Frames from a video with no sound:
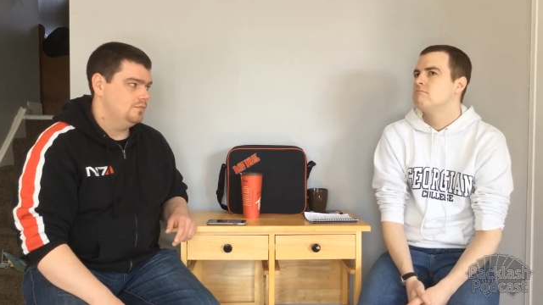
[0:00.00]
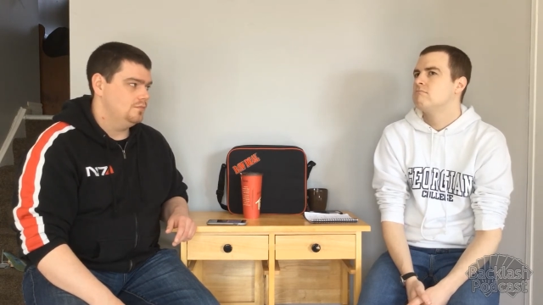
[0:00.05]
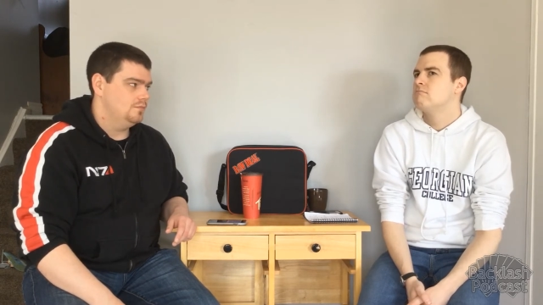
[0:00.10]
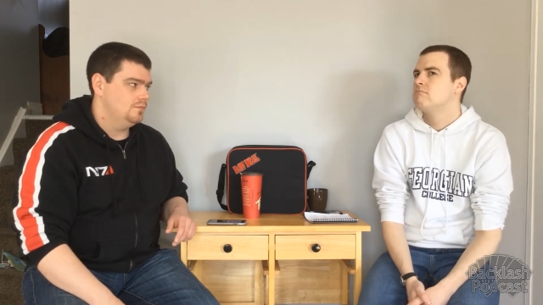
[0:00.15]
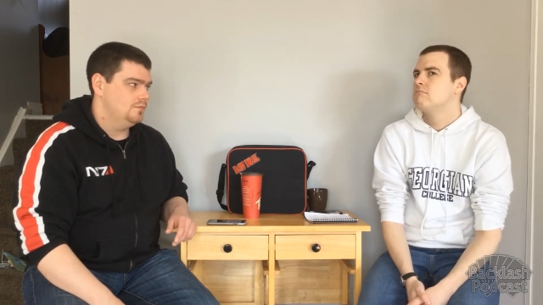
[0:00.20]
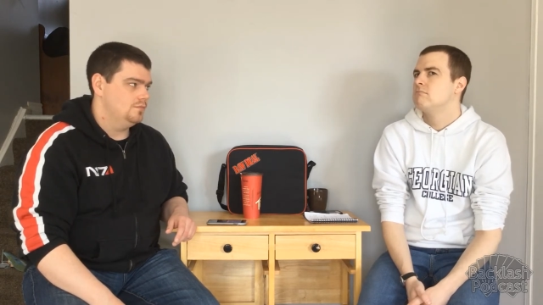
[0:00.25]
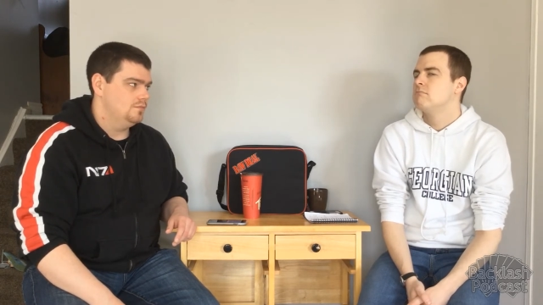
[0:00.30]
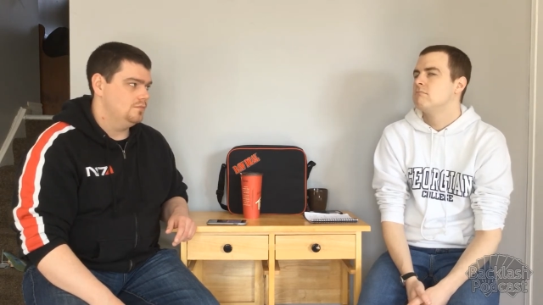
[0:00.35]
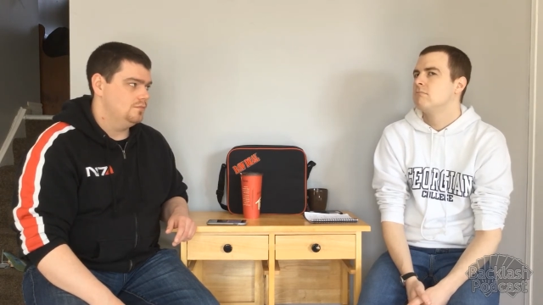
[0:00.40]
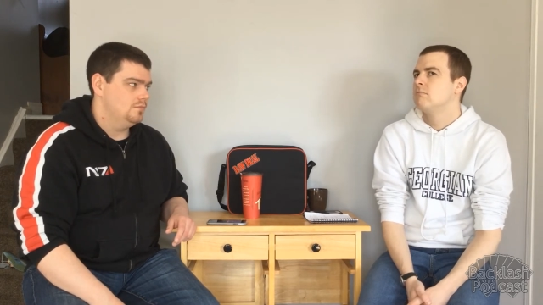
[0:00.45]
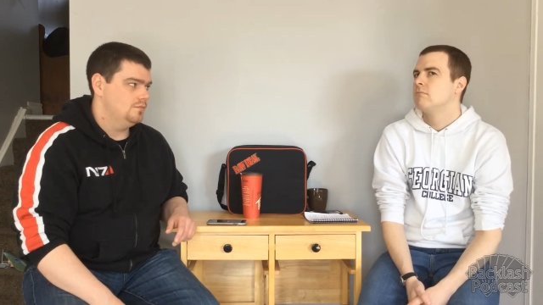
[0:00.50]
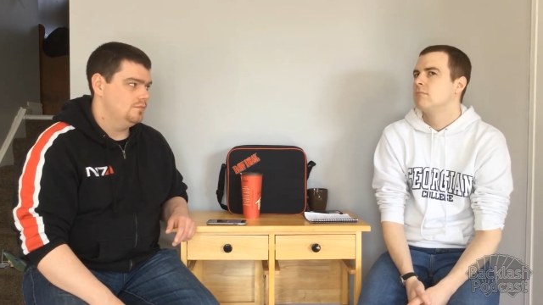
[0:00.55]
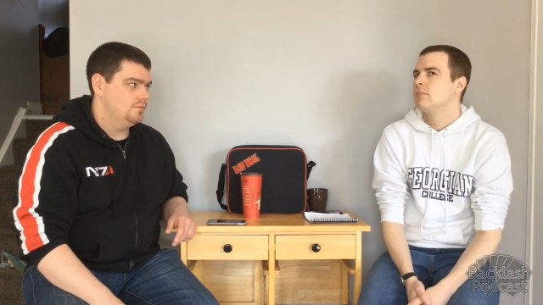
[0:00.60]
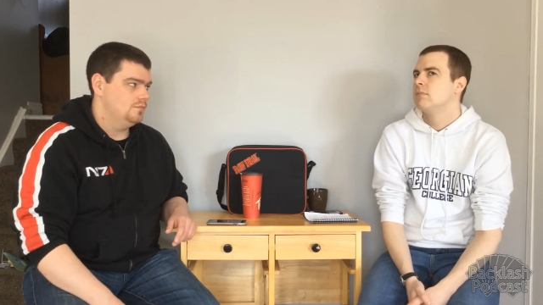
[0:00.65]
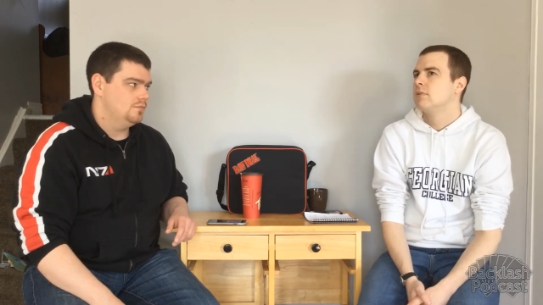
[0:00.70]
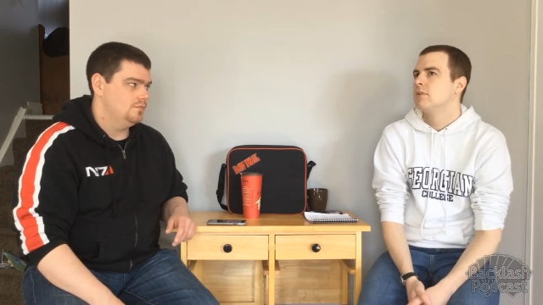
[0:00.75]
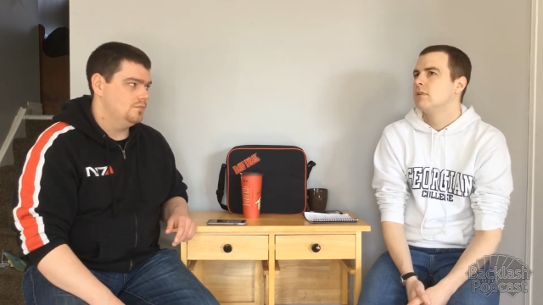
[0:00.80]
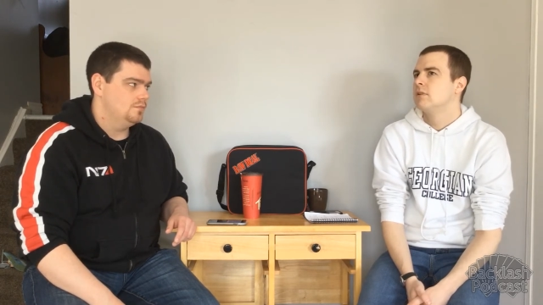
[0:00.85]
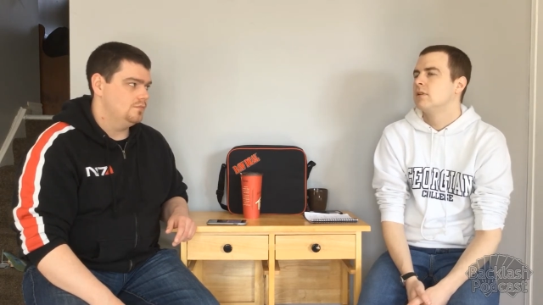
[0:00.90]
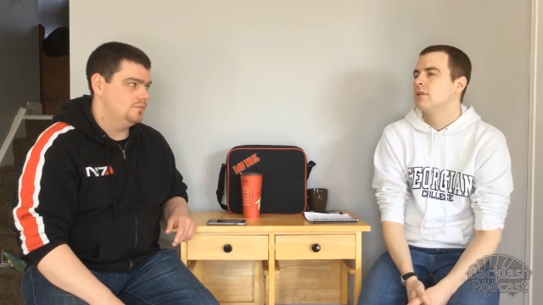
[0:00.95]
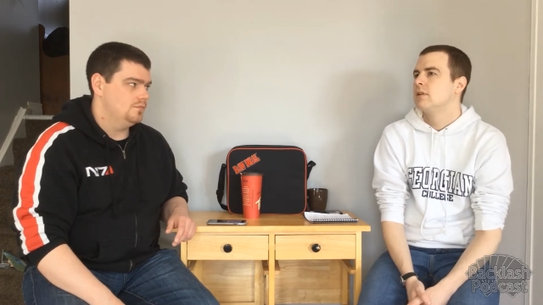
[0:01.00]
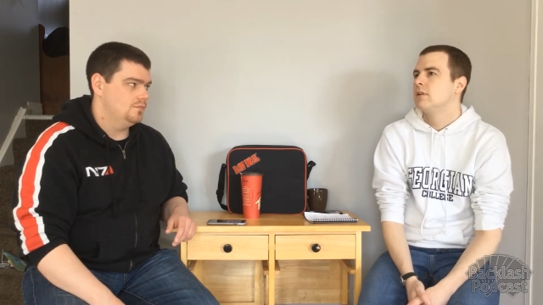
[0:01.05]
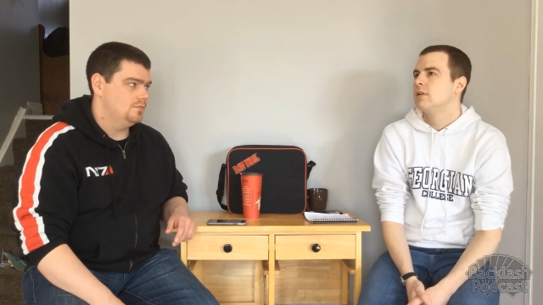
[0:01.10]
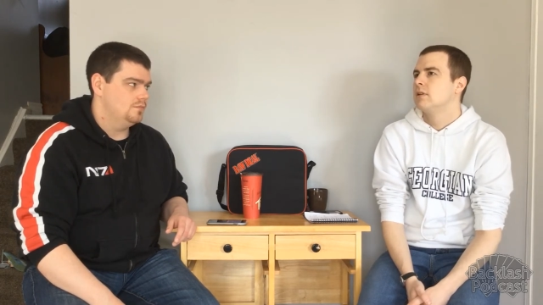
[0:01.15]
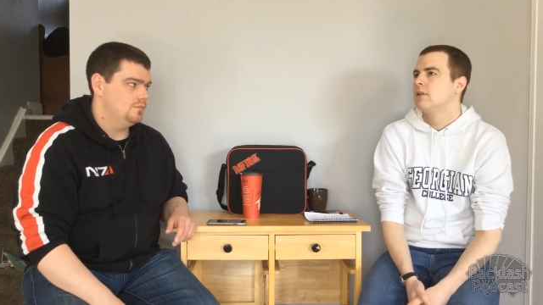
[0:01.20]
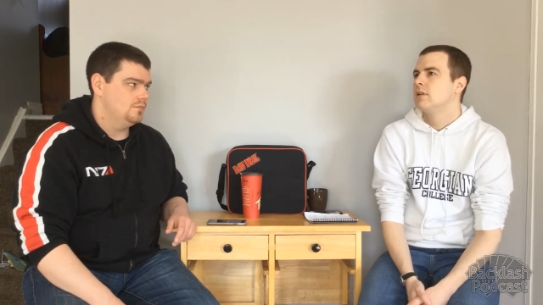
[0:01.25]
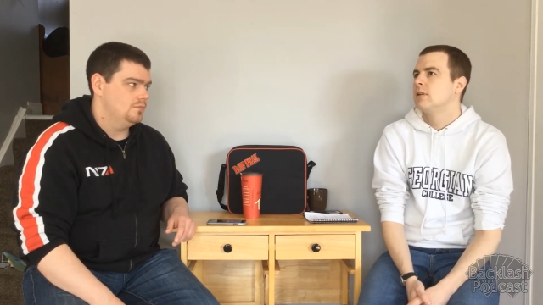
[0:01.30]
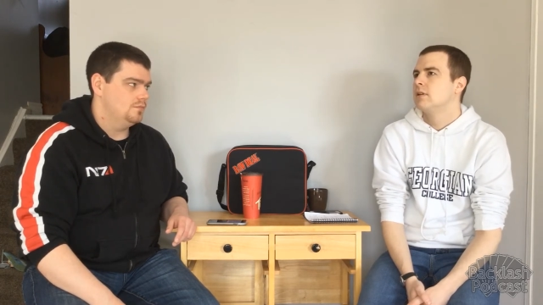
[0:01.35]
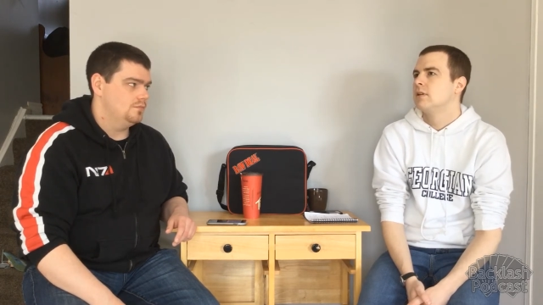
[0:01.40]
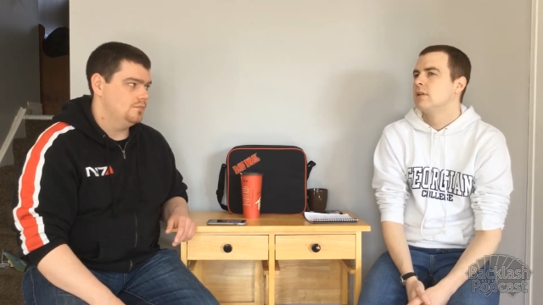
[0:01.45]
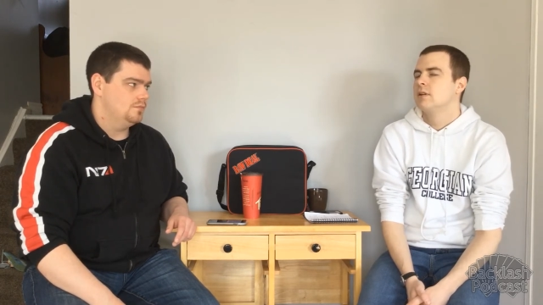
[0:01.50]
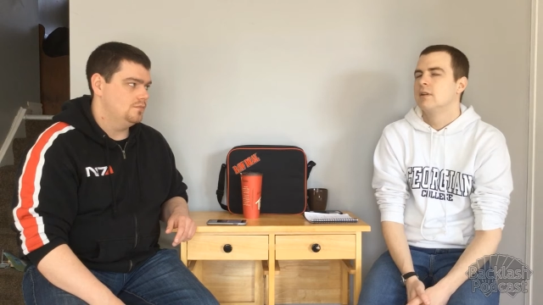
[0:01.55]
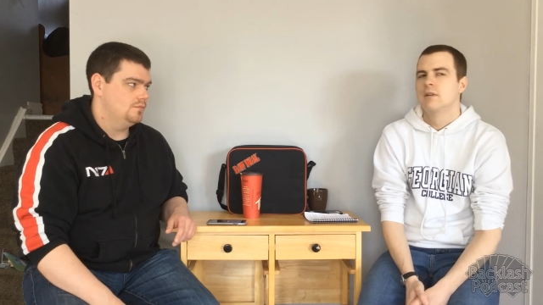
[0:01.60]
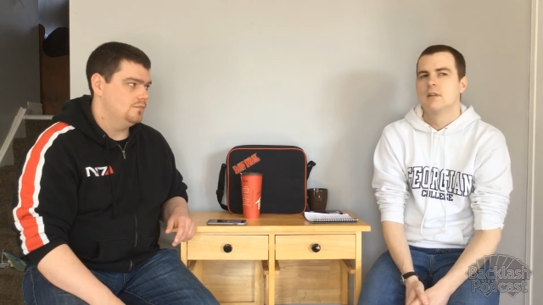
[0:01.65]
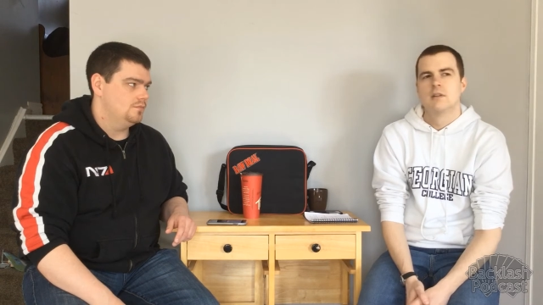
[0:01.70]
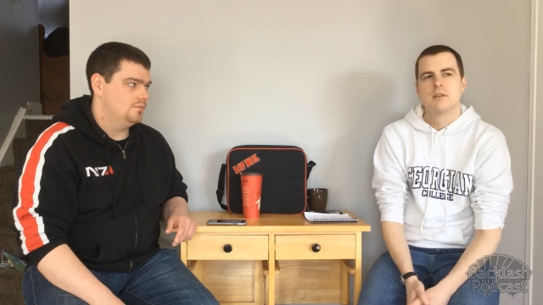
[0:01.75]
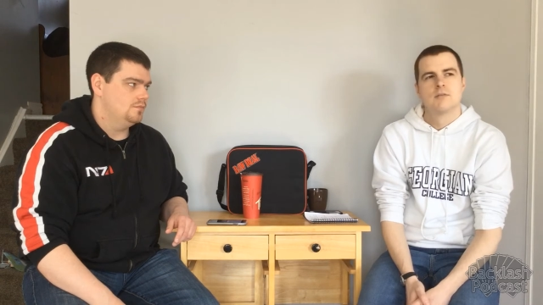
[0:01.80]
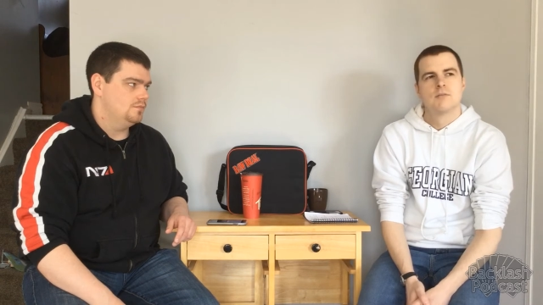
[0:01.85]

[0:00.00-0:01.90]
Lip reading: Nothing is said.